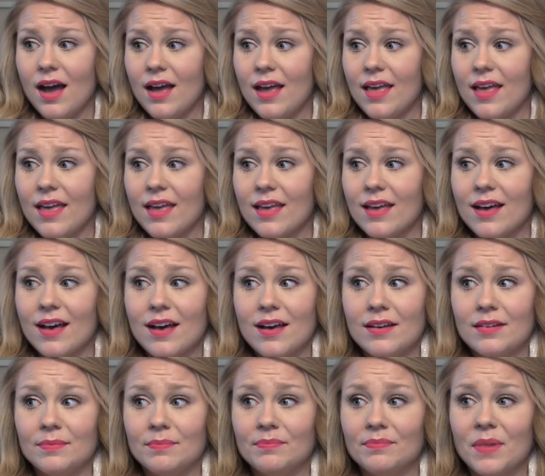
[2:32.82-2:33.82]
I
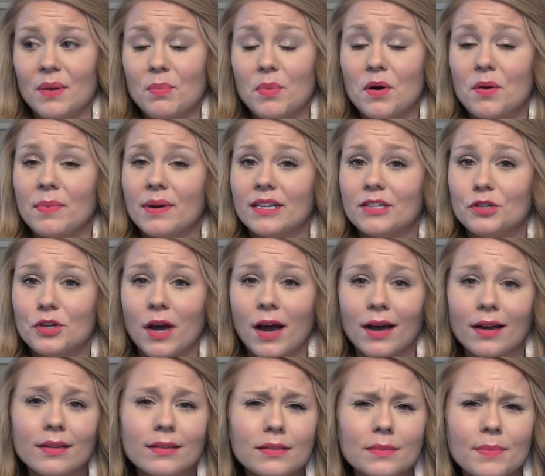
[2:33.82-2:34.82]
um, put my
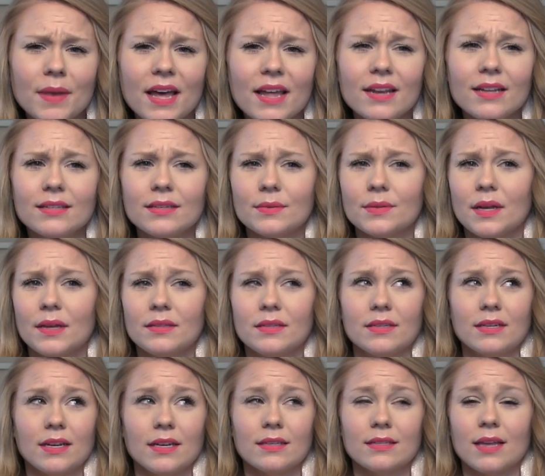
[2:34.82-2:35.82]
child to bed and sometimes
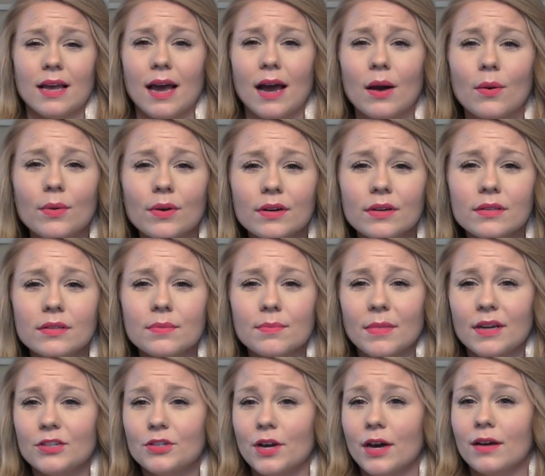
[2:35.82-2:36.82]
it takes hours,
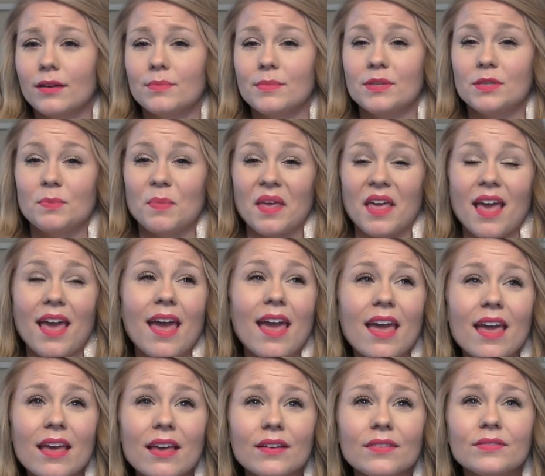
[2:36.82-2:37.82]
my child
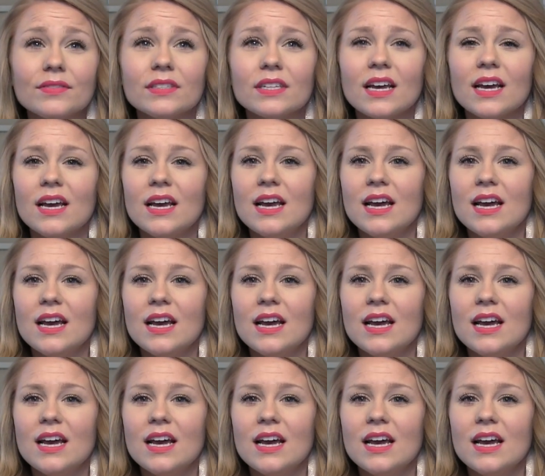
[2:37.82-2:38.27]
misbehaves,